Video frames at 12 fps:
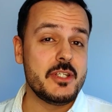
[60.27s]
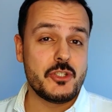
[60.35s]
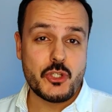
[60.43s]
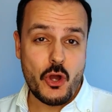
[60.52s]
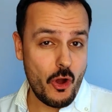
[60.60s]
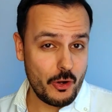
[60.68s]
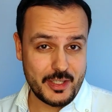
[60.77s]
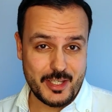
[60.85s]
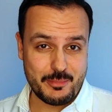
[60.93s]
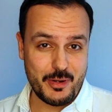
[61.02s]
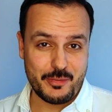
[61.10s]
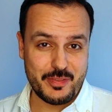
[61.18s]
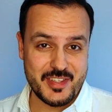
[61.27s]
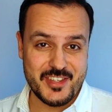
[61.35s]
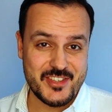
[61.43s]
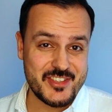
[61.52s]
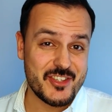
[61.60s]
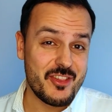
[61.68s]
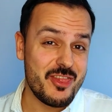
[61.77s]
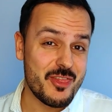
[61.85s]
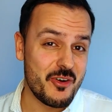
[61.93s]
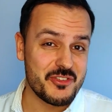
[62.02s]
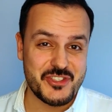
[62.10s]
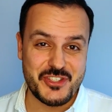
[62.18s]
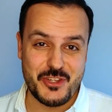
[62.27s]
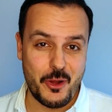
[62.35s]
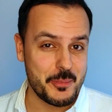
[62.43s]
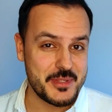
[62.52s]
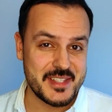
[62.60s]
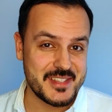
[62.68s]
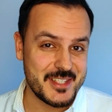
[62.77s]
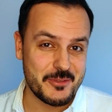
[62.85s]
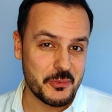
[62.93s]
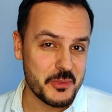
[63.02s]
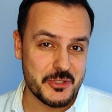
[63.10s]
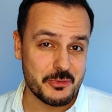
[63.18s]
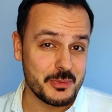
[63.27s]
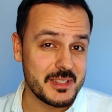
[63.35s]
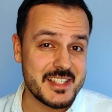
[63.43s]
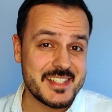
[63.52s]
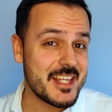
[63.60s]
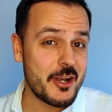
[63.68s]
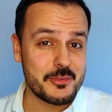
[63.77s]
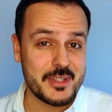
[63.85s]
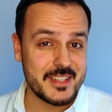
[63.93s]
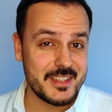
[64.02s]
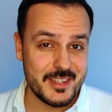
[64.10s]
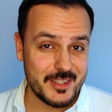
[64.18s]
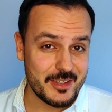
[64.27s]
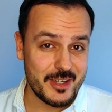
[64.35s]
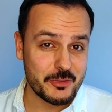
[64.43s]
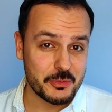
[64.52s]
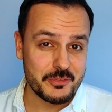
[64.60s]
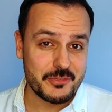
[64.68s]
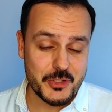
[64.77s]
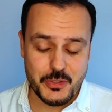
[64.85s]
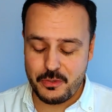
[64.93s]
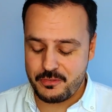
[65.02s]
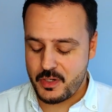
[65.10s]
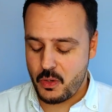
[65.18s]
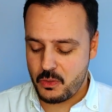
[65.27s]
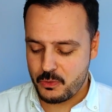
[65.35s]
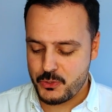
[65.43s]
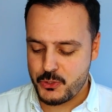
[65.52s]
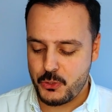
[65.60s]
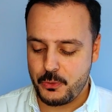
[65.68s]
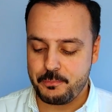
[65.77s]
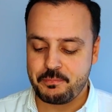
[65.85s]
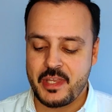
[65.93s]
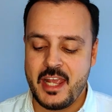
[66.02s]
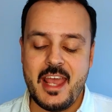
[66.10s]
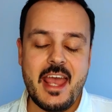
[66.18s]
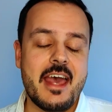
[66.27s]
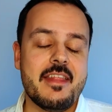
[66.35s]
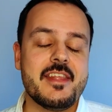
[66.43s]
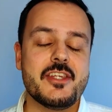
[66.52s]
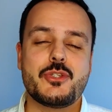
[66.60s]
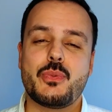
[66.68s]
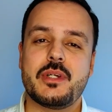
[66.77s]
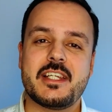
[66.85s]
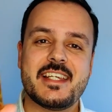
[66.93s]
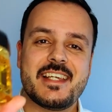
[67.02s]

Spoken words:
been talking about this non-stop since it was released. I already did a review of it also, and this one